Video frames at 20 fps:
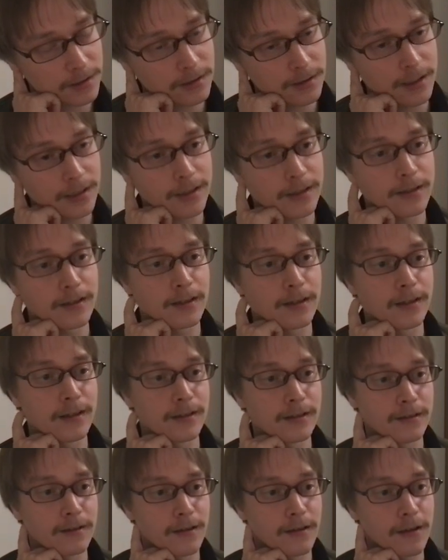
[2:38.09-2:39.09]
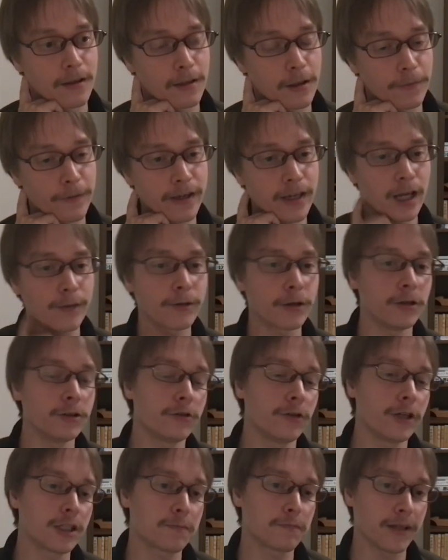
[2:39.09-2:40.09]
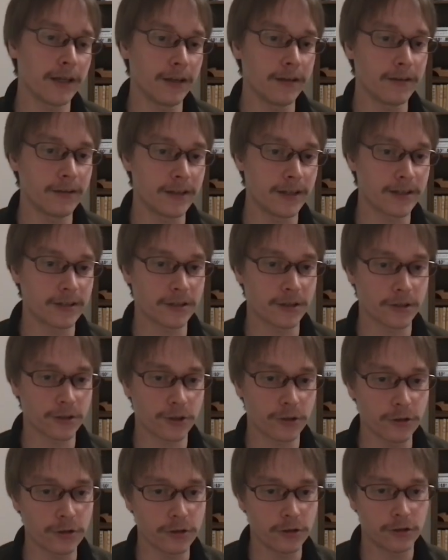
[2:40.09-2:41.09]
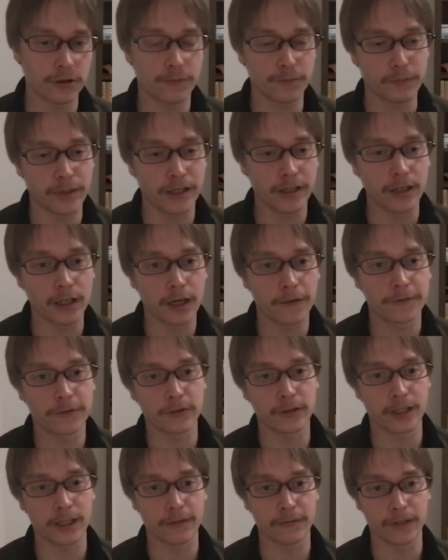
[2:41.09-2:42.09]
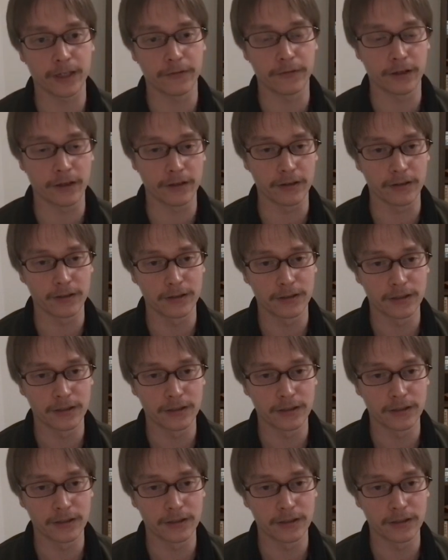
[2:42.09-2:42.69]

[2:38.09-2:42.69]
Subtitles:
Like, the way I'm going to explain this should be enough to give even